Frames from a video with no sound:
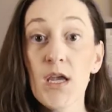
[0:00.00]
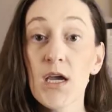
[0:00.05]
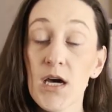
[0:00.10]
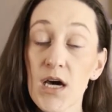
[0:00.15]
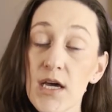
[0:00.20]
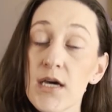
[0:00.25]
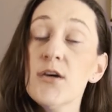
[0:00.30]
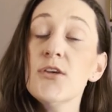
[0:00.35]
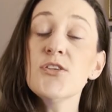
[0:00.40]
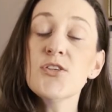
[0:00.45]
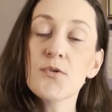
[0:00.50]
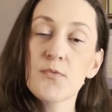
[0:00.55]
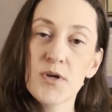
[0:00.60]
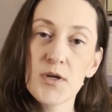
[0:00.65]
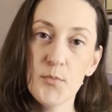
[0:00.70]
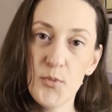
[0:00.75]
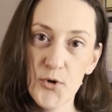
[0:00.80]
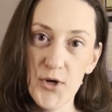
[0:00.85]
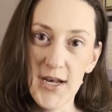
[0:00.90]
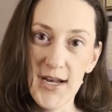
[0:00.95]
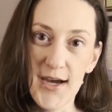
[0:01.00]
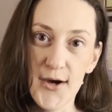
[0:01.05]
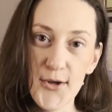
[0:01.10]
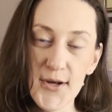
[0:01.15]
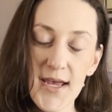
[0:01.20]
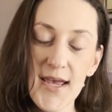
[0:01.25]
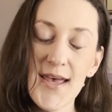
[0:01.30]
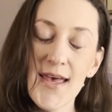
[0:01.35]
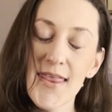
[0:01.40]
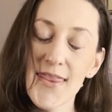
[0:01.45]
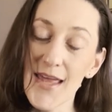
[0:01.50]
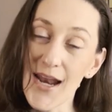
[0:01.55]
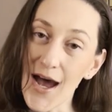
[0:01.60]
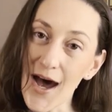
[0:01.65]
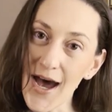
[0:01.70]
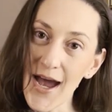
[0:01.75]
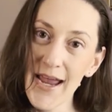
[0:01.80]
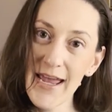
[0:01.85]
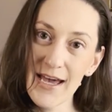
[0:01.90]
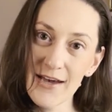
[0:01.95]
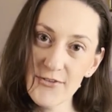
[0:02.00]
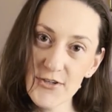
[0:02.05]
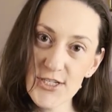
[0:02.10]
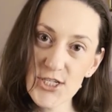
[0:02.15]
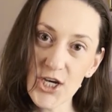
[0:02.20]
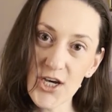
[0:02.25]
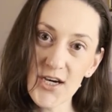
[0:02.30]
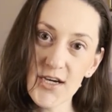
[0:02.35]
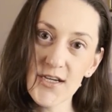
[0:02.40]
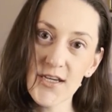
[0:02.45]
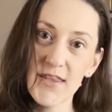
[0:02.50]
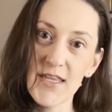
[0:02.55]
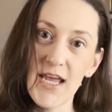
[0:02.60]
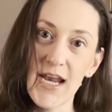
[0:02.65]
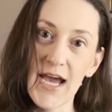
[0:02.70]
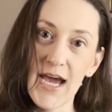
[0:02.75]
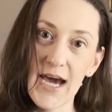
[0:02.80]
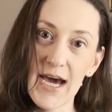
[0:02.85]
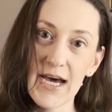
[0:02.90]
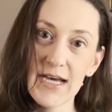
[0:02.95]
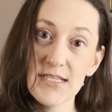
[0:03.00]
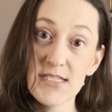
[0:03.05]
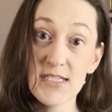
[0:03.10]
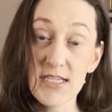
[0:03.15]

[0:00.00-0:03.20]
I also want to point out that I have a dog that has